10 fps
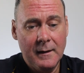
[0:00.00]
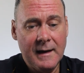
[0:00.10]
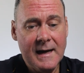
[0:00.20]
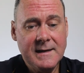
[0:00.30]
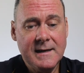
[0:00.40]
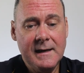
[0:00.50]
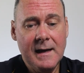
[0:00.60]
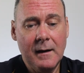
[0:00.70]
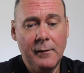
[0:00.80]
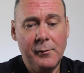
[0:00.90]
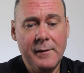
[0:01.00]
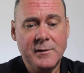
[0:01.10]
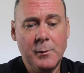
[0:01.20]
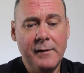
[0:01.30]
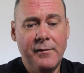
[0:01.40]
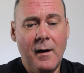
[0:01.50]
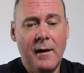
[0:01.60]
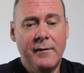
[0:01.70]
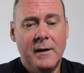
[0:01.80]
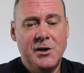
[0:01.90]
KD Young, 3 for
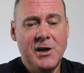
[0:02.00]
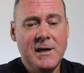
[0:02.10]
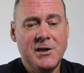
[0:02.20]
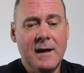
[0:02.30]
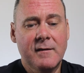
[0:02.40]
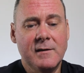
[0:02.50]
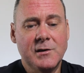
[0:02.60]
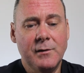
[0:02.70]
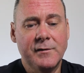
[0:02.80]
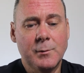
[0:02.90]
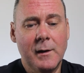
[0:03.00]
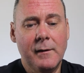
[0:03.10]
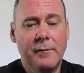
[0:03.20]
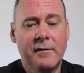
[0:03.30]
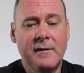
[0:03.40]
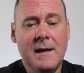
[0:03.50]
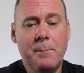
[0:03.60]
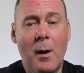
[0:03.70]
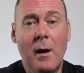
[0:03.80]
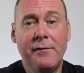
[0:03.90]
25. Jay Jackson, 2 for 12. C.
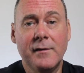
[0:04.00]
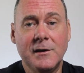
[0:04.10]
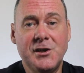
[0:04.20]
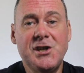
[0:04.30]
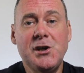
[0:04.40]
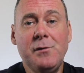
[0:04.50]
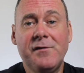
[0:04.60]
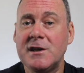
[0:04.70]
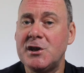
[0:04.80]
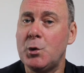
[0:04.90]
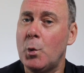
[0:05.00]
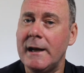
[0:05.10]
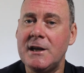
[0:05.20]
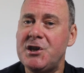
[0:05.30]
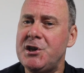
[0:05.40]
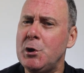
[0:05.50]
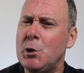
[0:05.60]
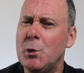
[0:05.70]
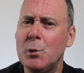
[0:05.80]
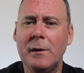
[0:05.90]
Byford, 2 for
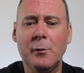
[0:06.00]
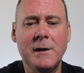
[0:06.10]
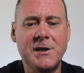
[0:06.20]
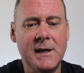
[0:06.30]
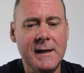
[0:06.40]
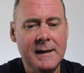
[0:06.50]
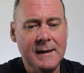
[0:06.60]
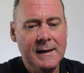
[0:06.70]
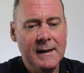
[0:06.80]
22 with a Richie.